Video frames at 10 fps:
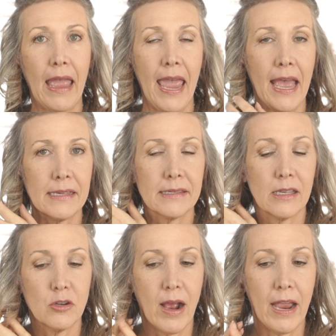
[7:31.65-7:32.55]
as the
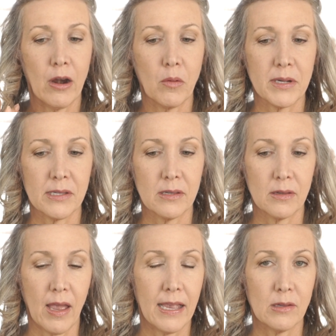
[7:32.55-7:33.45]
dryer was
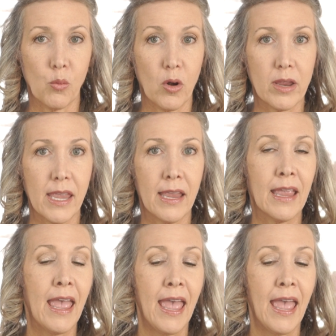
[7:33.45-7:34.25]
working,